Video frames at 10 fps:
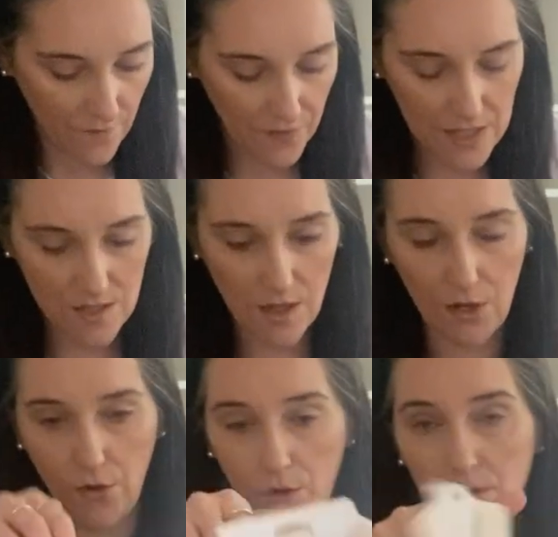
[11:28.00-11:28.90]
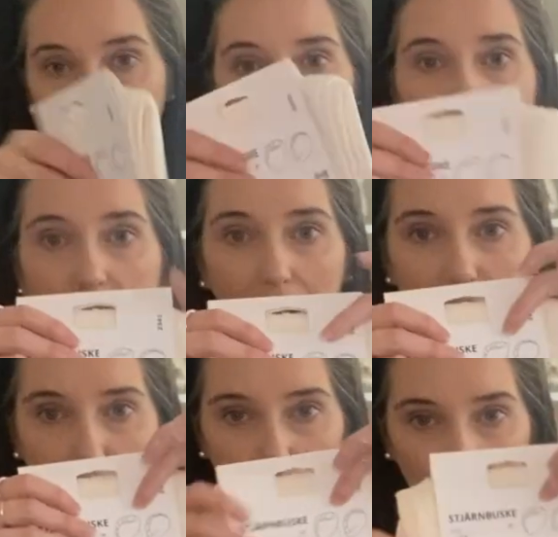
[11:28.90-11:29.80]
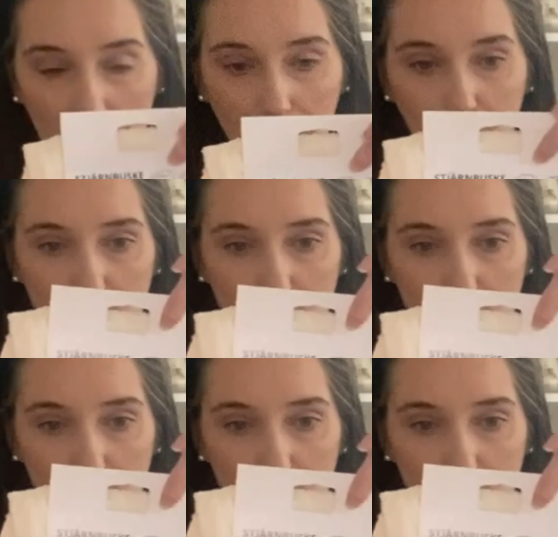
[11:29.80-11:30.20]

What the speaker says: This I got as well.